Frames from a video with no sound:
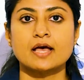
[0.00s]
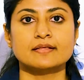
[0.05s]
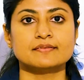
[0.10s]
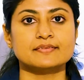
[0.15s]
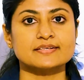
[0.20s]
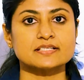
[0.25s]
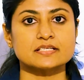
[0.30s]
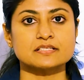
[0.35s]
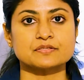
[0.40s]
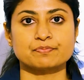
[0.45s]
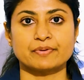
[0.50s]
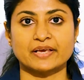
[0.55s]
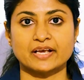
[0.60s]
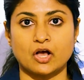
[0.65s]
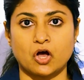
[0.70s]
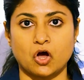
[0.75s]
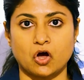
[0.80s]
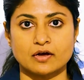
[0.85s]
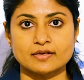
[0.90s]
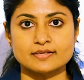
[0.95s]
This is
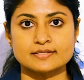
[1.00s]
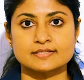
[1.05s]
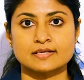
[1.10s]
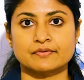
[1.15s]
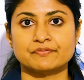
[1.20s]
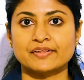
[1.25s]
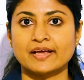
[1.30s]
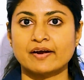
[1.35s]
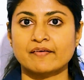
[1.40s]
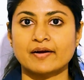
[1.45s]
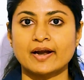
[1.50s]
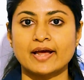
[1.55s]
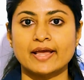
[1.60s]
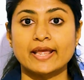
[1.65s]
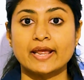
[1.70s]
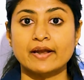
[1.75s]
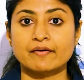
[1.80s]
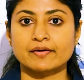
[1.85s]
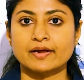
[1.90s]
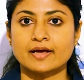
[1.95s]
because there are
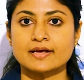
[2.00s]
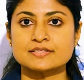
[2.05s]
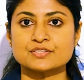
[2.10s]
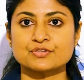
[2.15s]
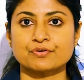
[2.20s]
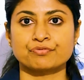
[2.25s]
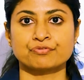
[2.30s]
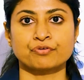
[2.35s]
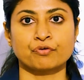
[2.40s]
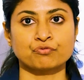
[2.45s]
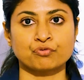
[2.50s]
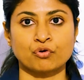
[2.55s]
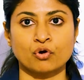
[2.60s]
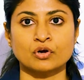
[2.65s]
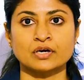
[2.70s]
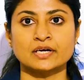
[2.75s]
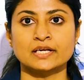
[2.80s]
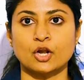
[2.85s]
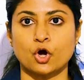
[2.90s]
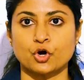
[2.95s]
areas of
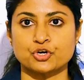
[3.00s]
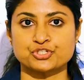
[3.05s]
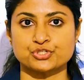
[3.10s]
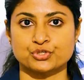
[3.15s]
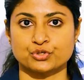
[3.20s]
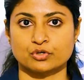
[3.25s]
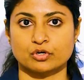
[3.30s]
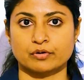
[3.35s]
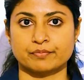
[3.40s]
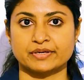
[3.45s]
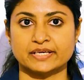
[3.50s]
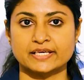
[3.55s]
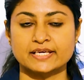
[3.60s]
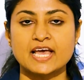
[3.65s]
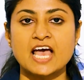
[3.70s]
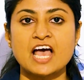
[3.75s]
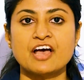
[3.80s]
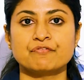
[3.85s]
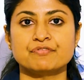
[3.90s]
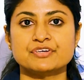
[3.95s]
focal autonomy
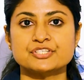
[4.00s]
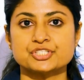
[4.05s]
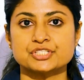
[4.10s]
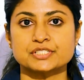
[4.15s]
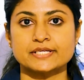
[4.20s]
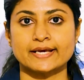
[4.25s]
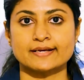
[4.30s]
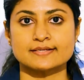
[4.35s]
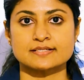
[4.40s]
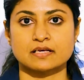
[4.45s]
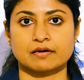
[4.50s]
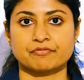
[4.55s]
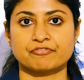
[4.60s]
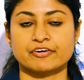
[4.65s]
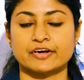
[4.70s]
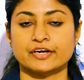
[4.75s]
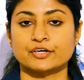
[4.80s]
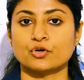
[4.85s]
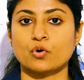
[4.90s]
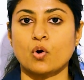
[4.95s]
which takes up
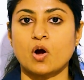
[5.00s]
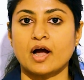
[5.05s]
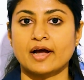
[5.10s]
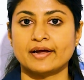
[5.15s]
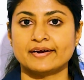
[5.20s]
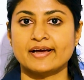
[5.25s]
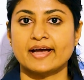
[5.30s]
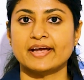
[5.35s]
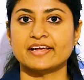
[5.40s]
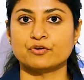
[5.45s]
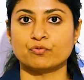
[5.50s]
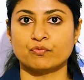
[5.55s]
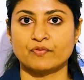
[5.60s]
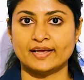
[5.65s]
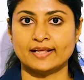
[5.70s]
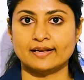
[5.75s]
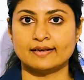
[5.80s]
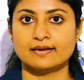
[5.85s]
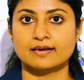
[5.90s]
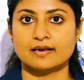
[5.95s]
radioiodine
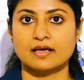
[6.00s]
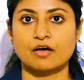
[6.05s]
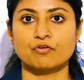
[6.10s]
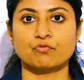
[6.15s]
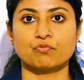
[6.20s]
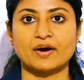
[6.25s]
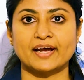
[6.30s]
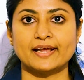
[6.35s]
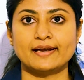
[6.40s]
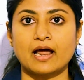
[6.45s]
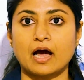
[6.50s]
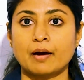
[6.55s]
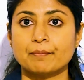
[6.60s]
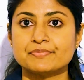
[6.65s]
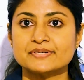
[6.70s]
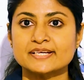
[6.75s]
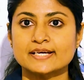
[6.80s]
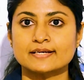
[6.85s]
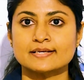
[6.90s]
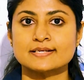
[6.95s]
well, while
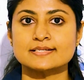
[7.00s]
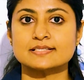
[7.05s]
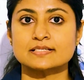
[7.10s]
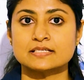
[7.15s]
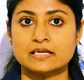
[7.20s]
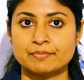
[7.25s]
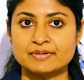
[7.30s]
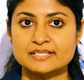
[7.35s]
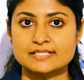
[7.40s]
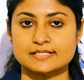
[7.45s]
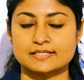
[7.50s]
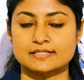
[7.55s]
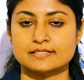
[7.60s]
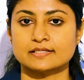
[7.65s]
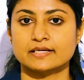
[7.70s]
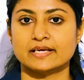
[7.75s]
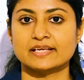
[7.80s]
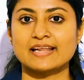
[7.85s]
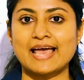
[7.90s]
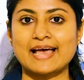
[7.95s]
uptake is limited
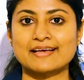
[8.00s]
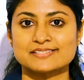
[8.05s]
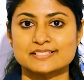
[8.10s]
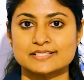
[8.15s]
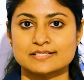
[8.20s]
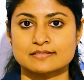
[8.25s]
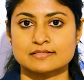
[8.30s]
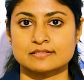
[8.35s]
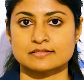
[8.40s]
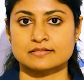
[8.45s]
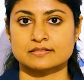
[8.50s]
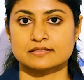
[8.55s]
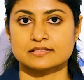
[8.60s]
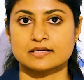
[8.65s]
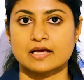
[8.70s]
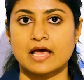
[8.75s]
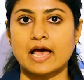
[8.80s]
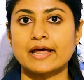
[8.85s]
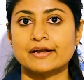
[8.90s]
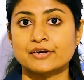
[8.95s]
in adjacent
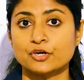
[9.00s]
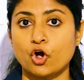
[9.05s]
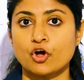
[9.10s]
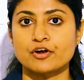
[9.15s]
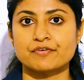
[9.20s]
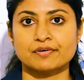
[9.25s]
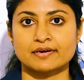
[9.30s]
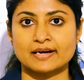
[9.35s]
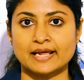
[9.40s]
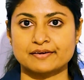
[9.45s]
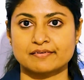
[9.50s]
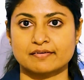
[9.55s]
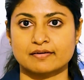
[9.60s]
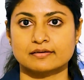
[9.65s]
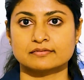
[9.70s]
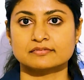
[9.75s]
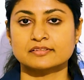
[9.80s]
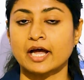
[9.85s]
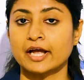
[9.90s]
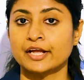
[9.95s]
and
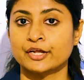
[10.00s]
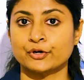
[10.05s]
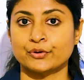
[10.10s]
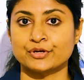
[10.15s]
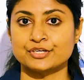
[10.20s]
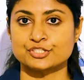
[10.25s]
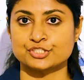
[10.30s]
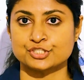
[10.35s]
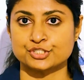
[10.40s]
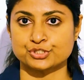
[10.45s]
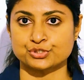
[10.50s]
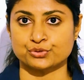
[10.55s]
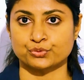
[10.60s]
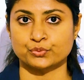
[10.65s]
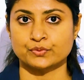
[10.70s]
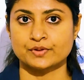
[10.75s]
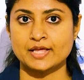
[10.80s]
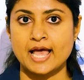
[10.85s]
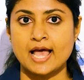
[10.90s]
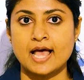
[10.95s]
contralateral thyroid
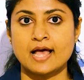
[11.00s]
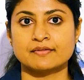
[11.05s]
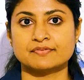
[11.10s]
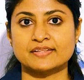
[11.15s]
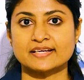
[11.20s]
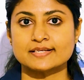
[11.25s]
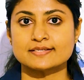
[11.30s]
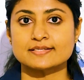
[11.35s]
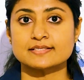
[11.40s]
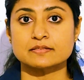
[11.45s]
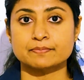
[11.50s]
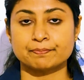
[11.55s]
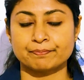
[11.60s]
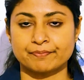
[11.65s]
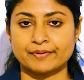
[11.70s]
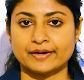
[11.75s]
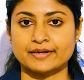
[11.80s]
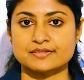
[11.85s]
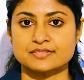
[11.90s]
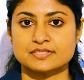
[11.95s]
tissue that is
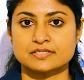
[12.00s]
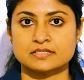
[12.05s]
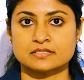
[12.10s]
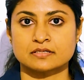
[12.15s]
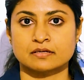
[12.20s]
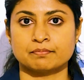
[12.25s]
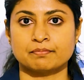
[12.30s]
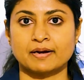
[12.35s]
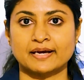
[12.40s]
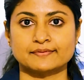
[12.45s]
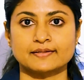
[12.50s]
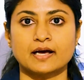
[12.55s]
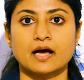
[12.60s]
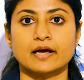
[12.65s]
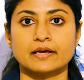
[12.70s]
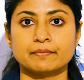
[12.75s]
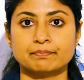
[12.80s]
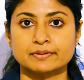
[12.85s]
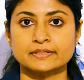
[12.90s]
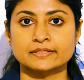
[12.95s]
suppressed by the
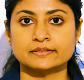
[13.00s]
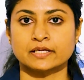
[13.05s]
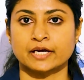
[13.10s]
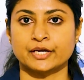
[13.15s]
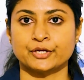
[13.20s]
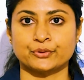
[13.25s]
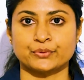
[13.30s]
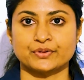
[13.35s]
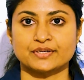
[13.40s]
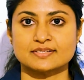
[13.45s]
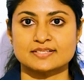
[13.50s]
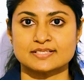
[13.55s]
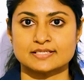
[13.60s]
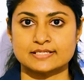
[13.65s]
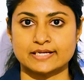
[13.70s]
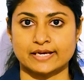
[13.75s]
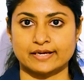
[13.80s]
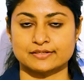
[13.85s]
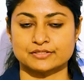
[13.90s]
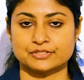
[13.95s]
hyperthyroid
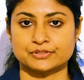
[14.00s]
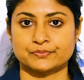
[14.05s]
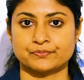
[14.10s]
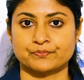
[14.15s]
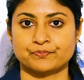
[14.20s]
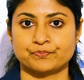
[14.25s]
state.